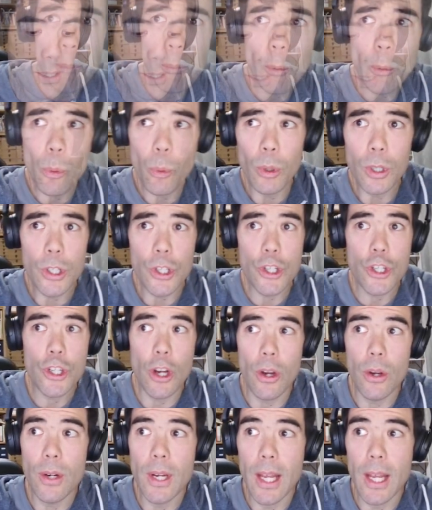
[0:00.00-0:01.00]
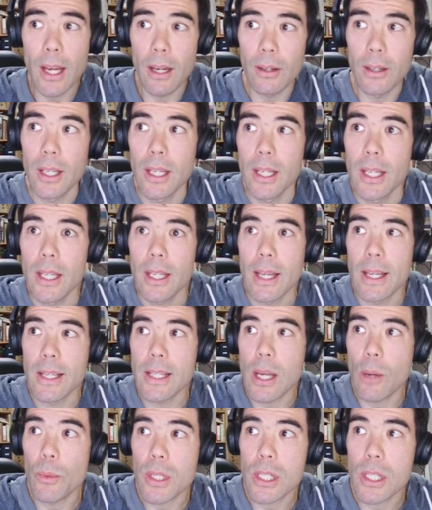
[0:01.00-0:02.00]
And what we want to show now is
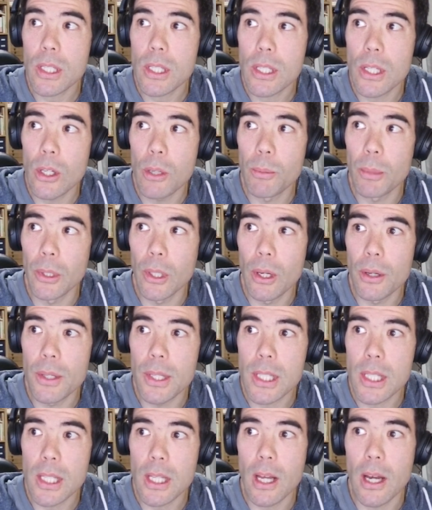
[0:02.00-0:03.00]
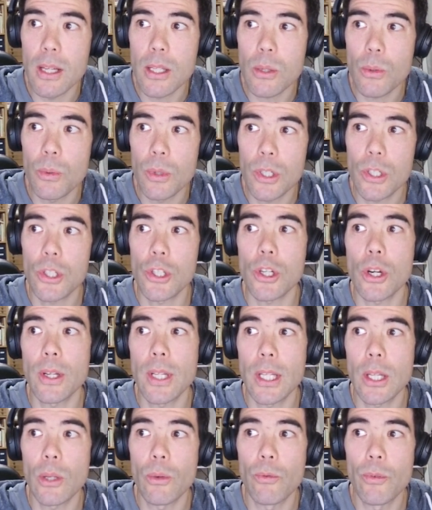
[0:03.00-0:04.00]
that we're still below this line, so we want to show
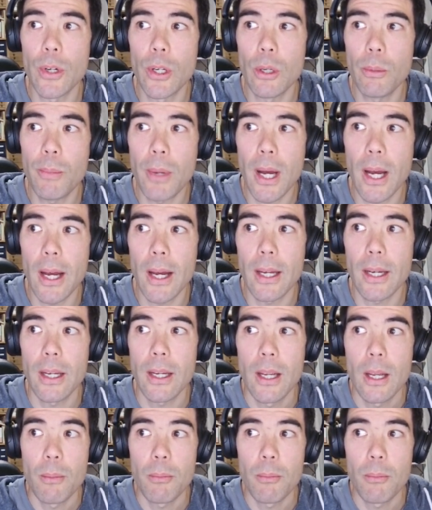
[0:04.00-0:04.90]
that the real part